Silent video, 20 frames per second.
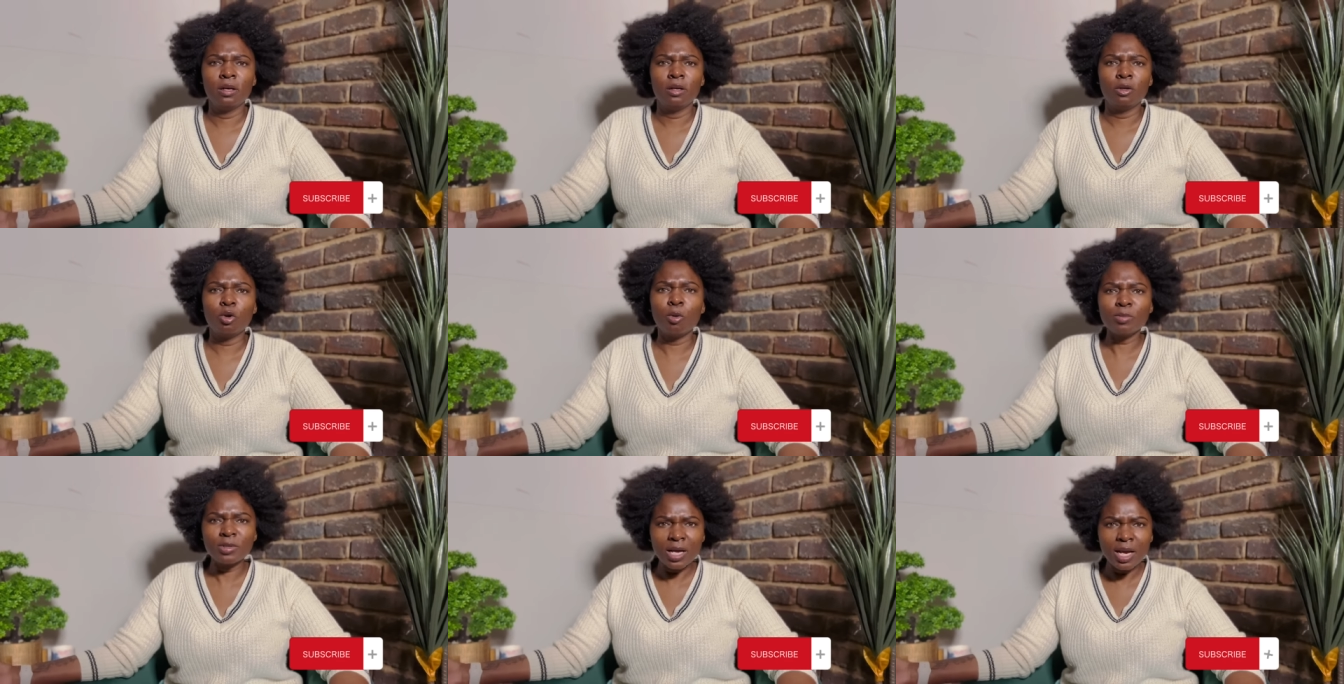
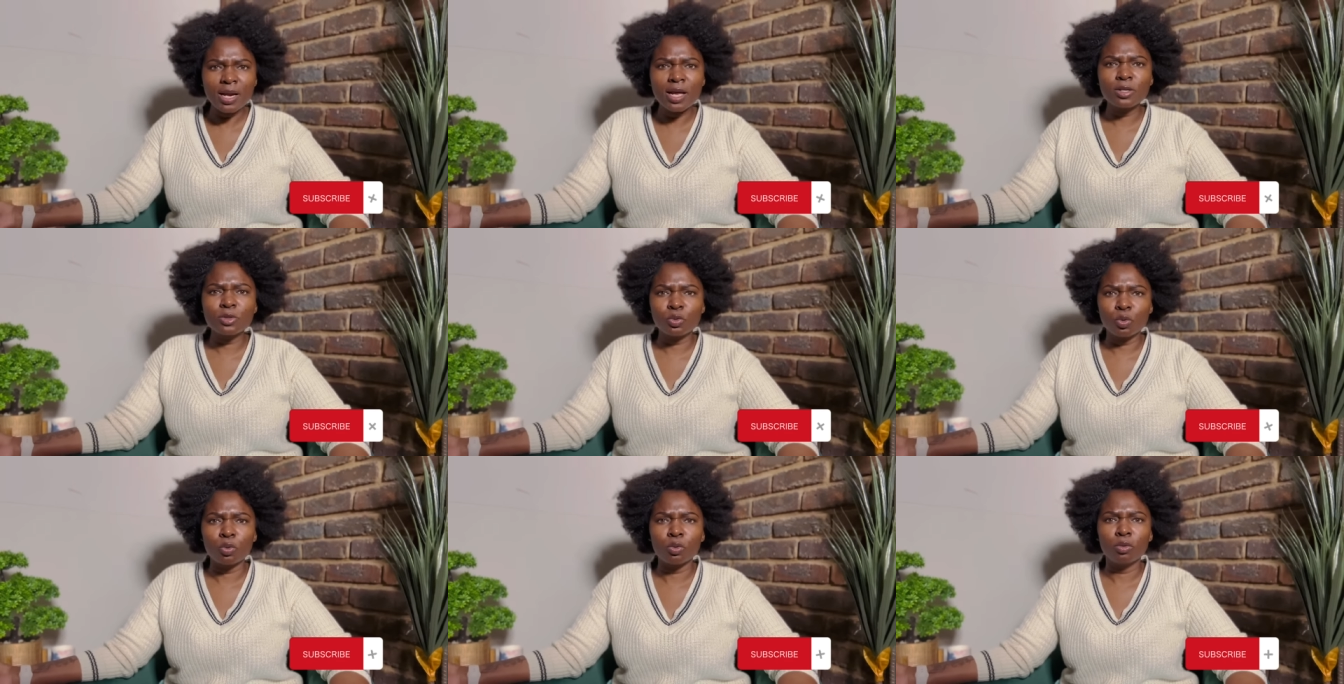
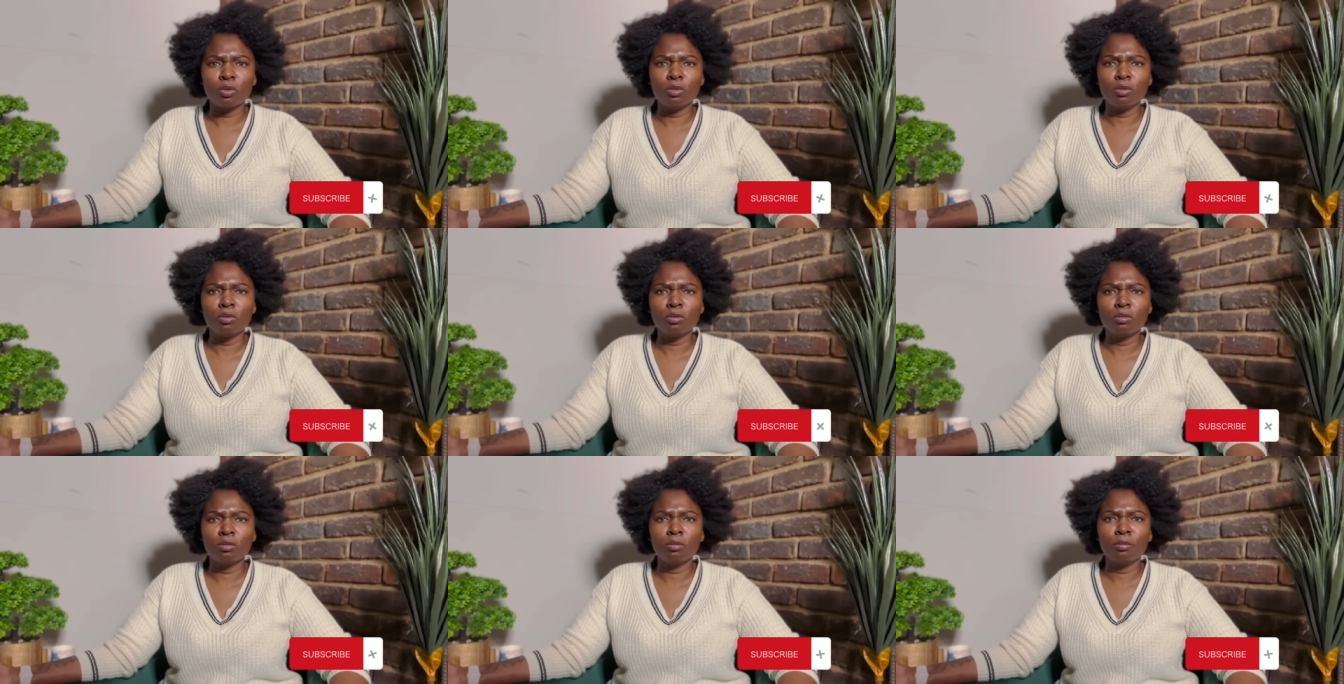Nomtandazo,
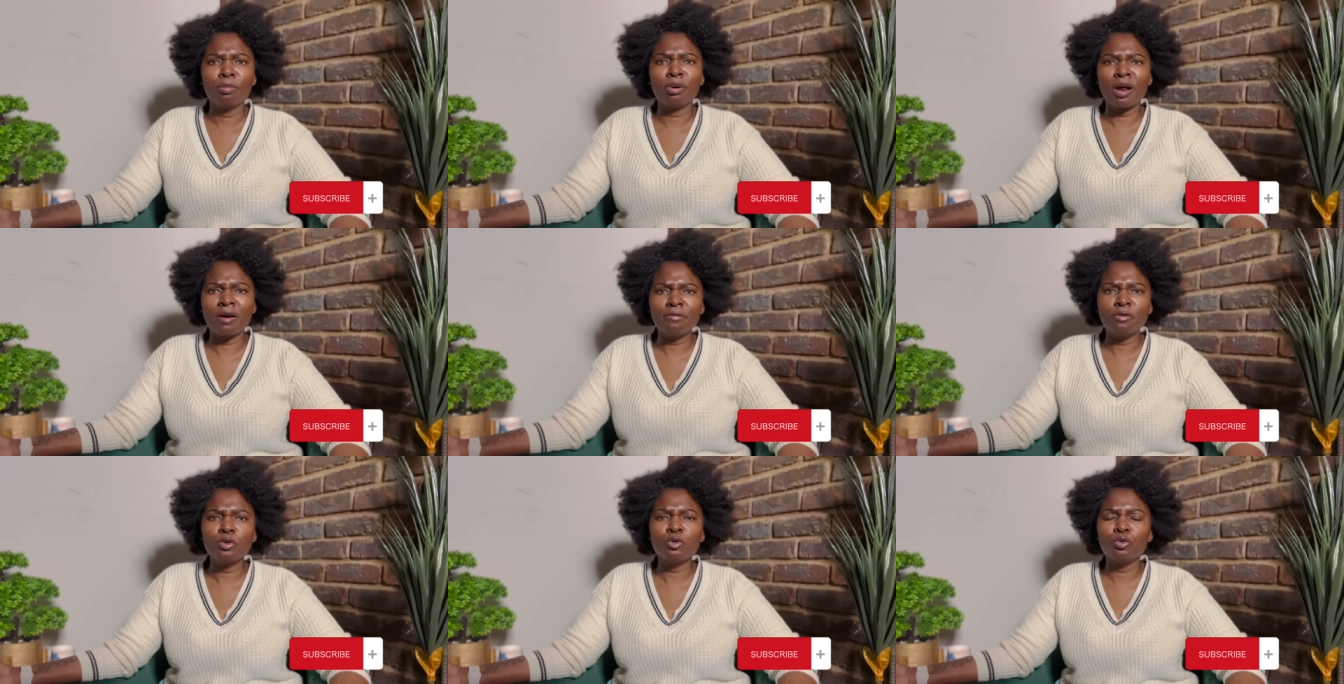
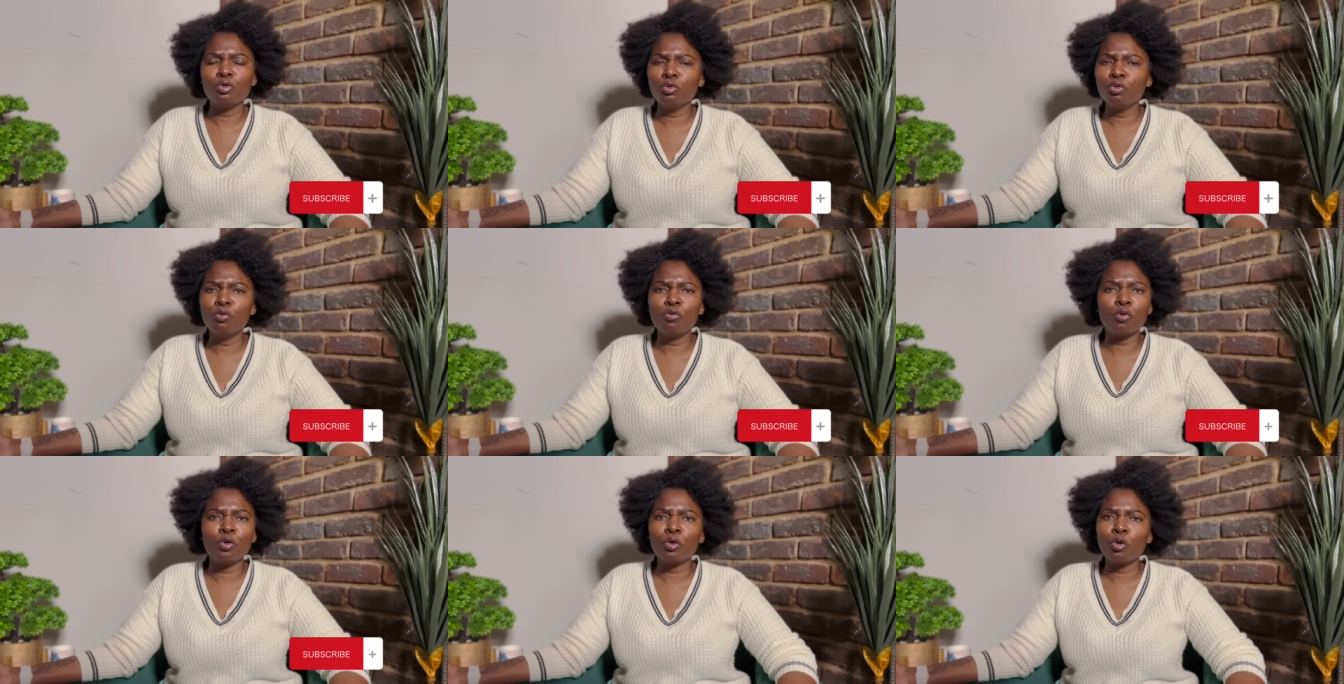bravo to you
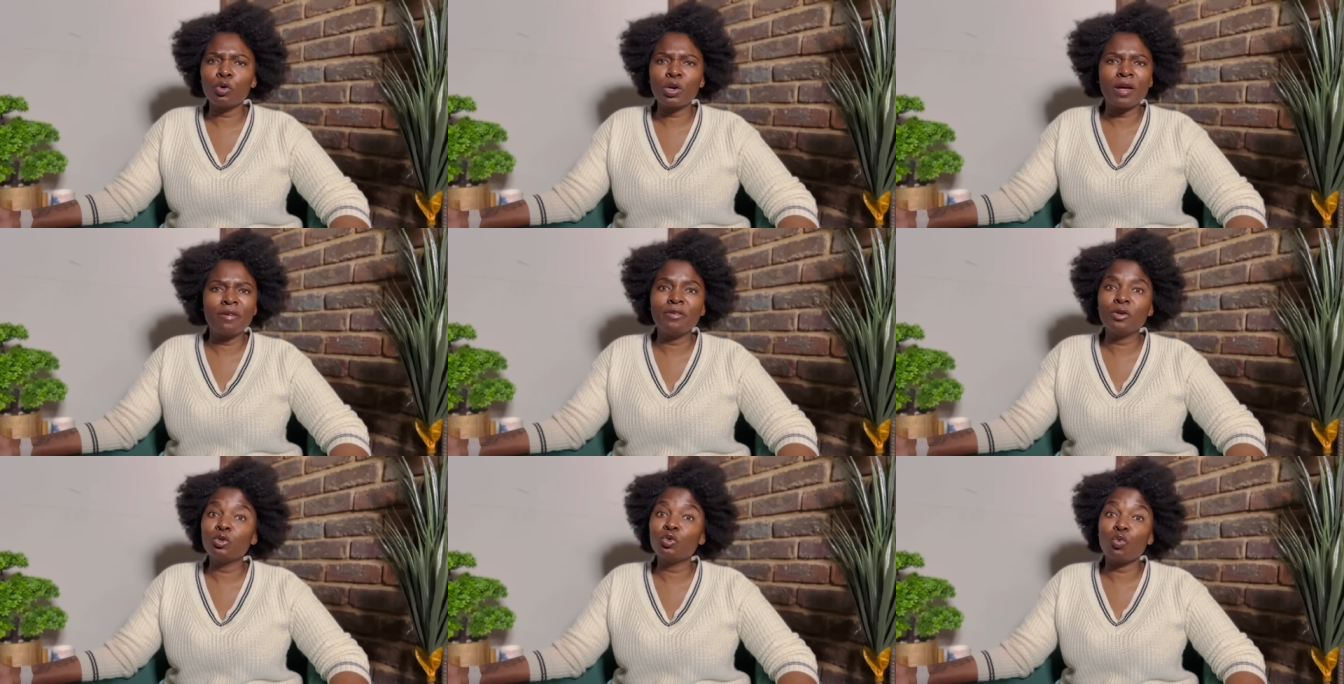for not
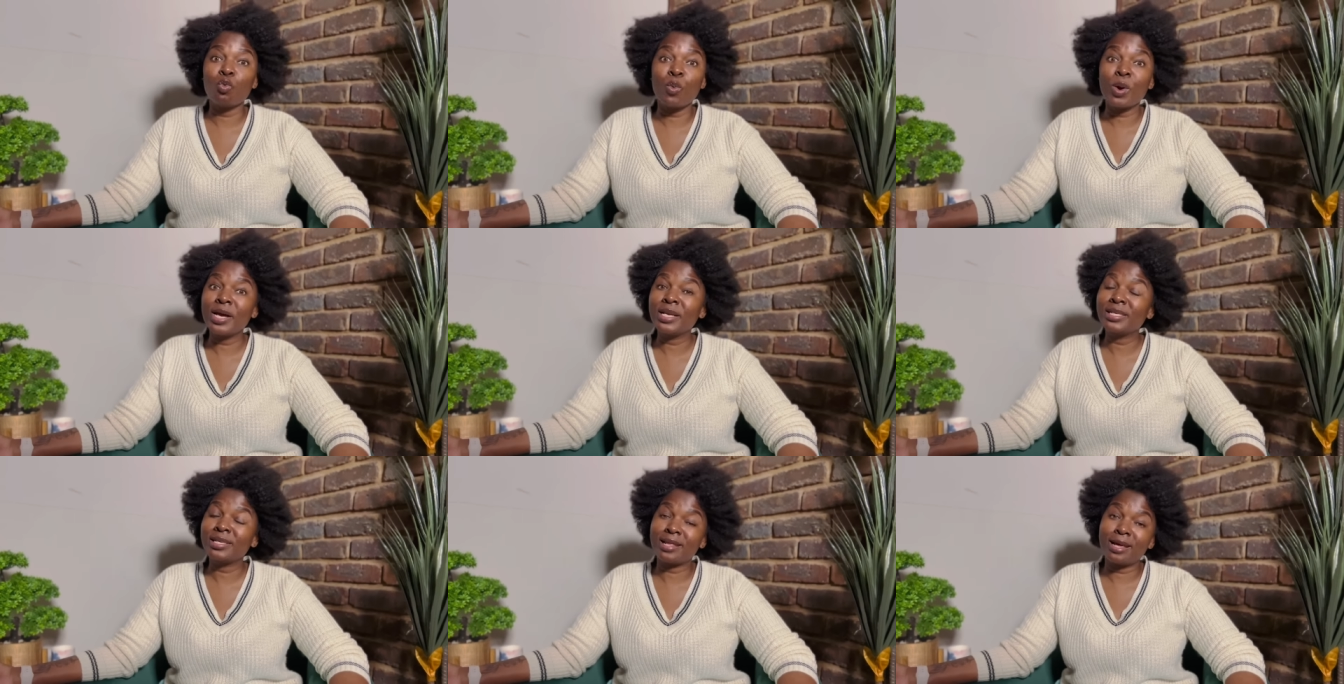having to
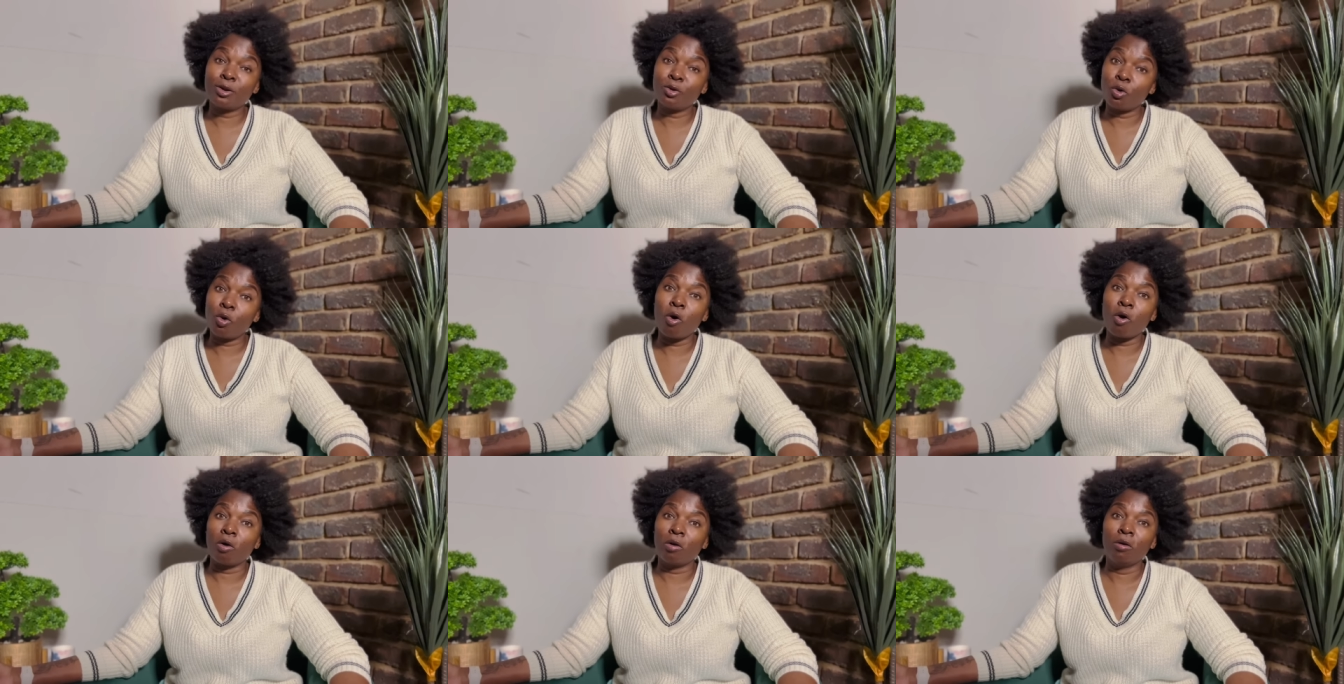wait that
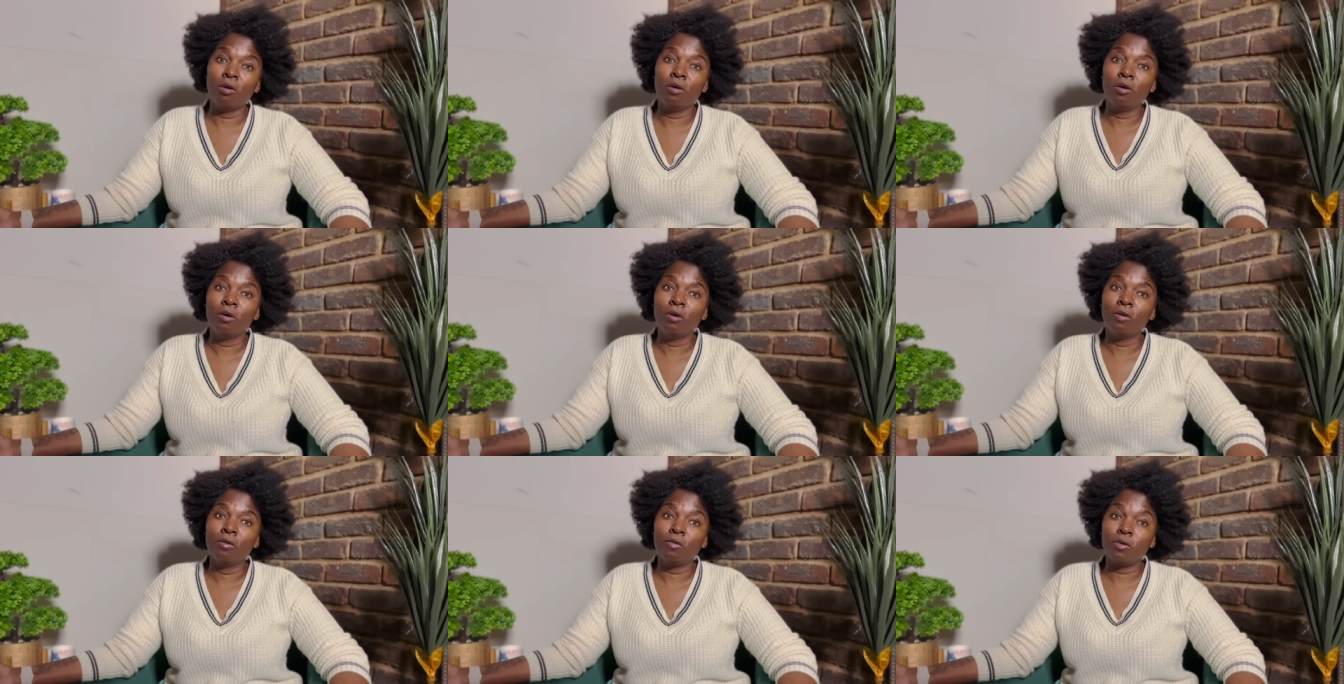long,